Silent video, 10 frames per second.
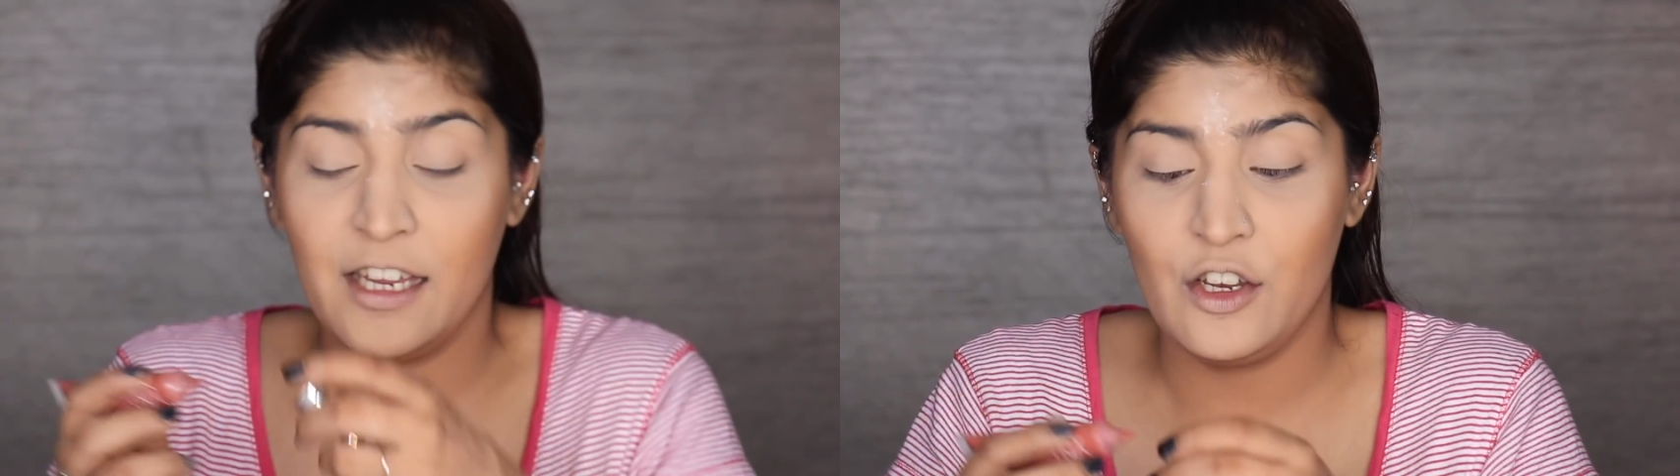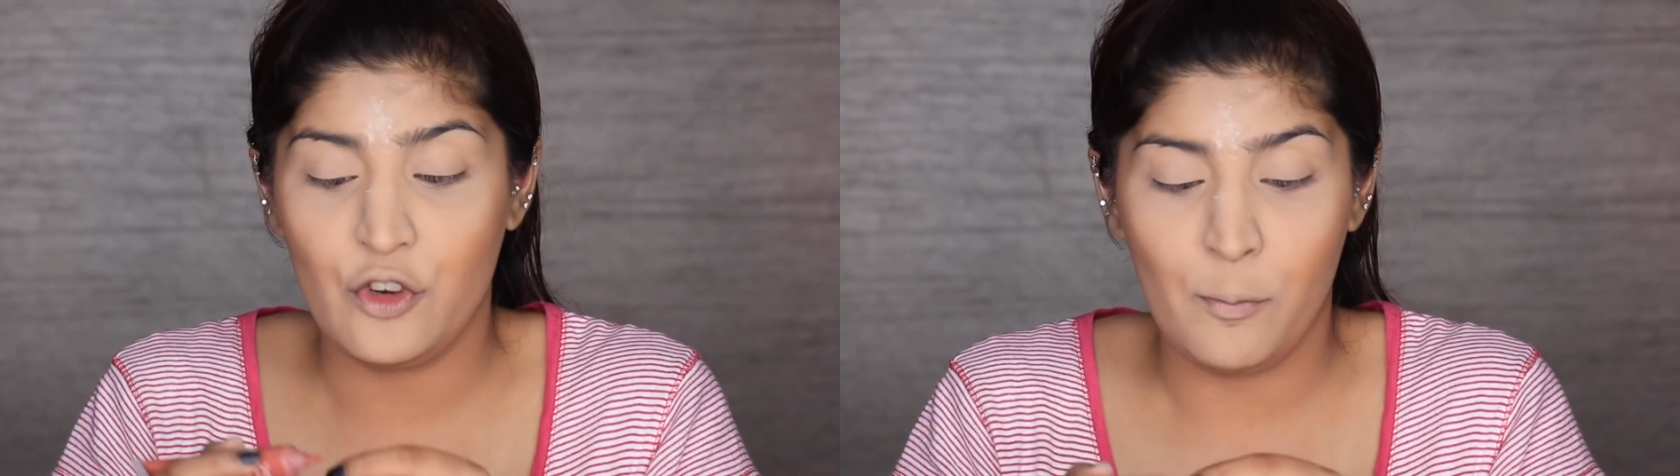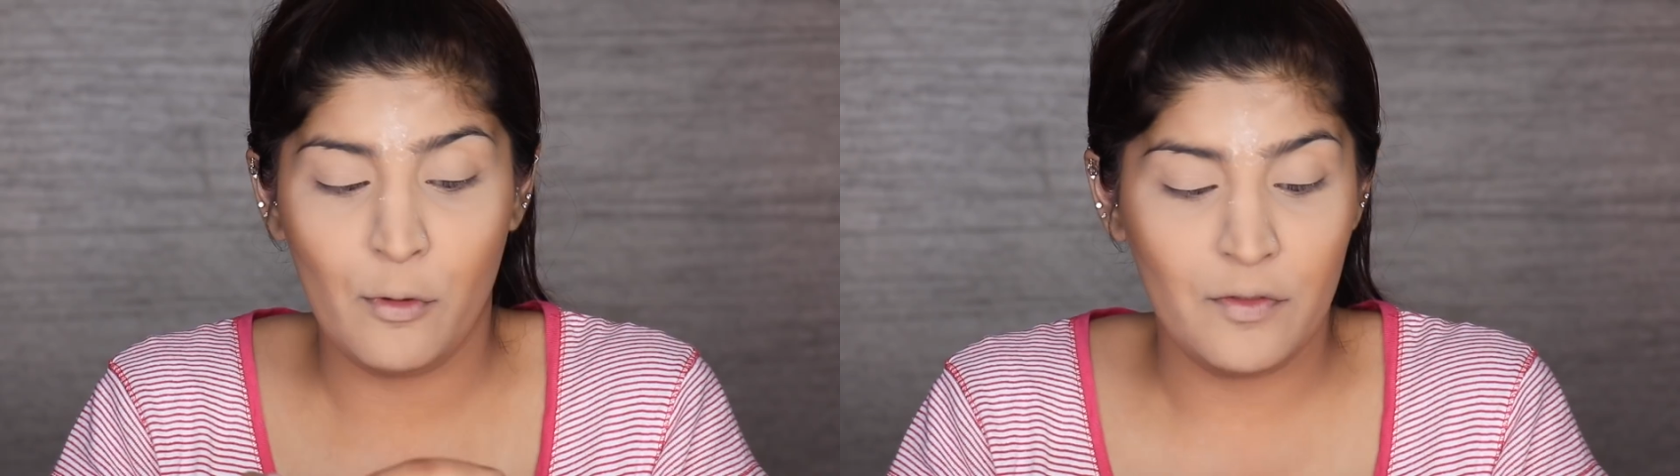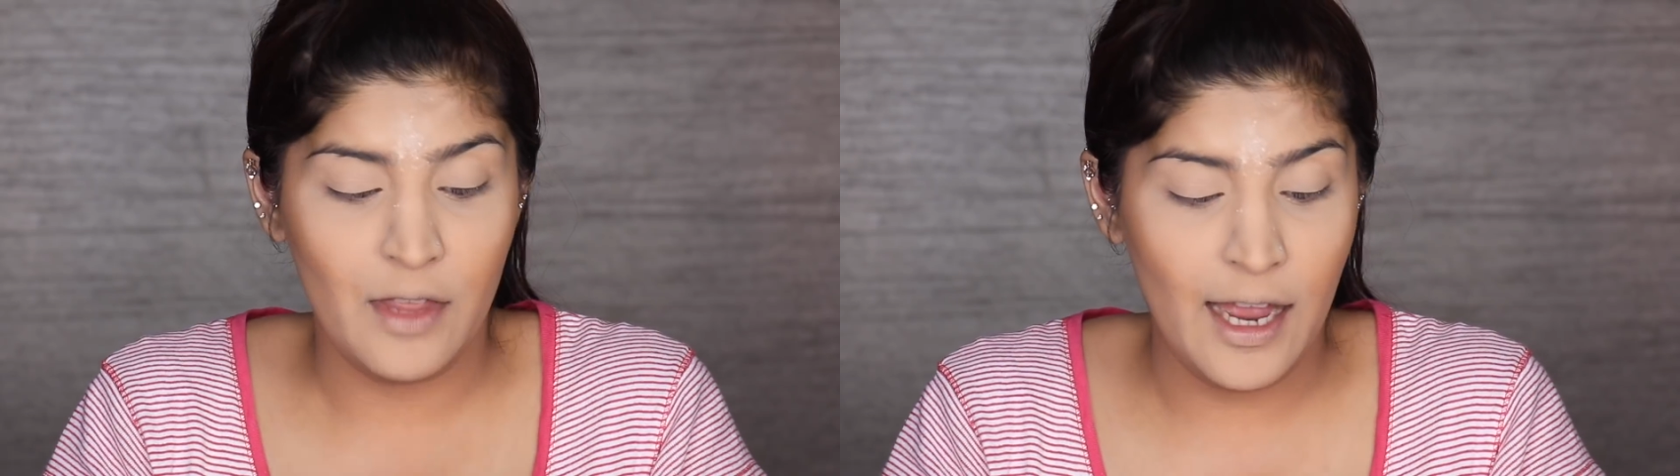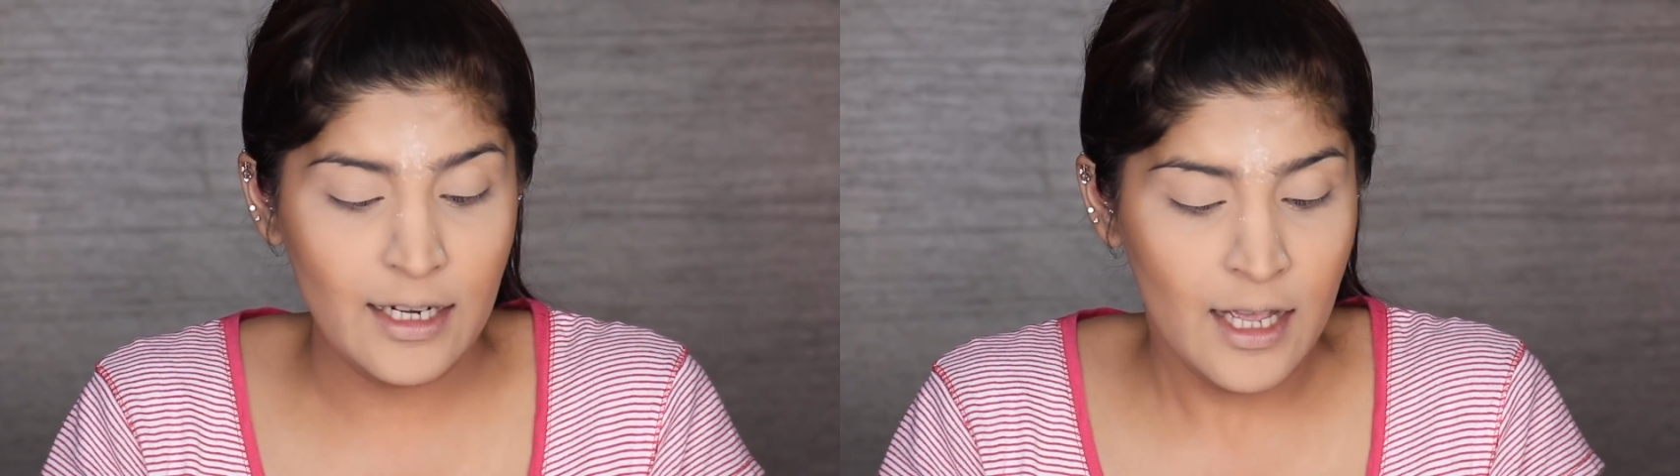tiny drop of
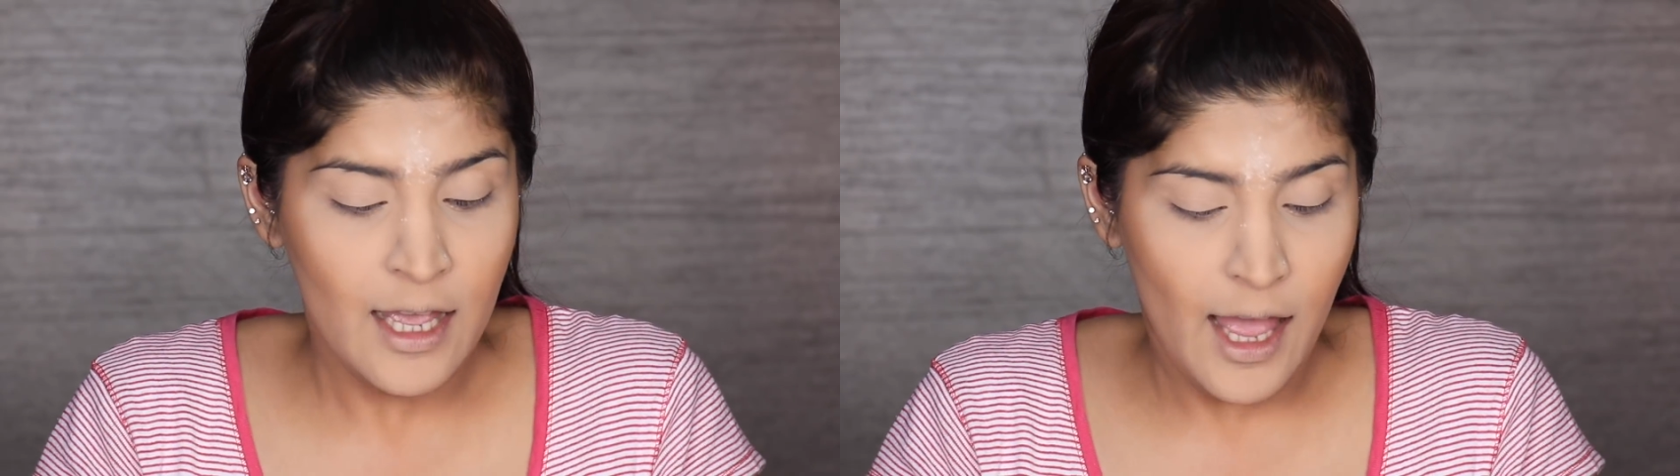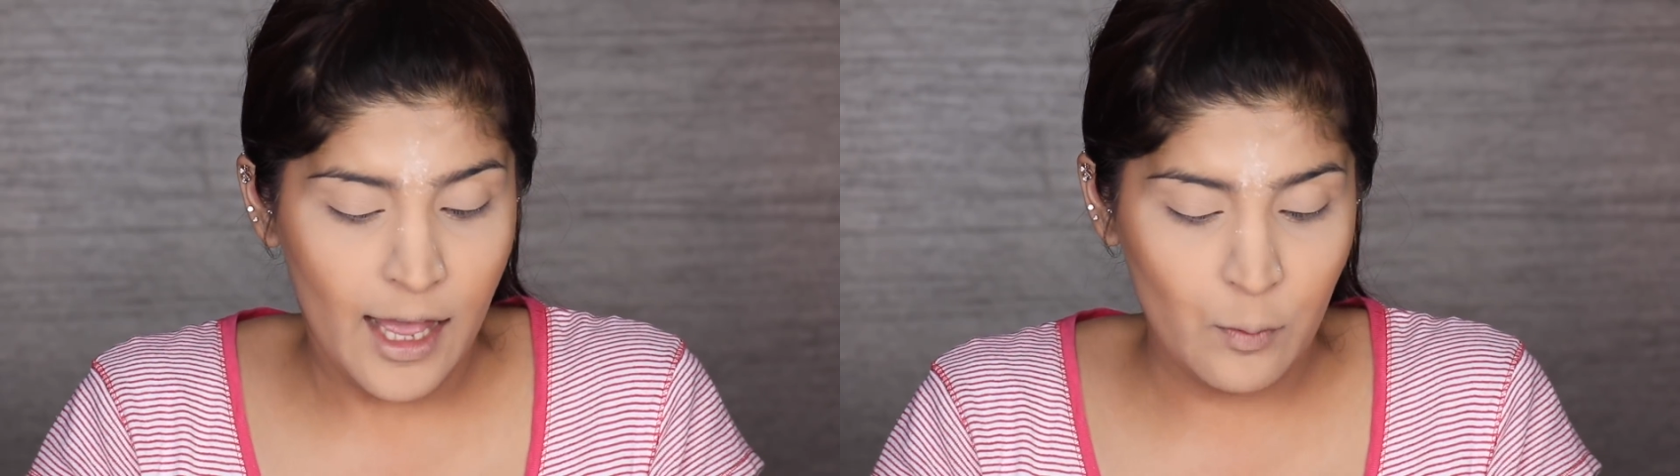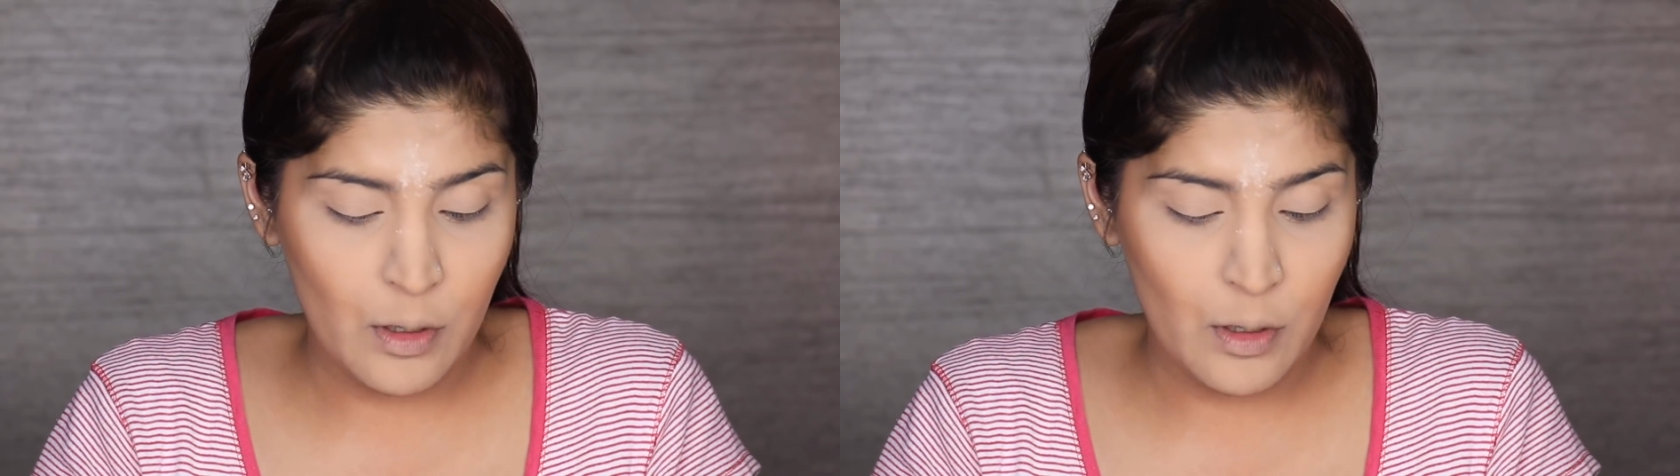that and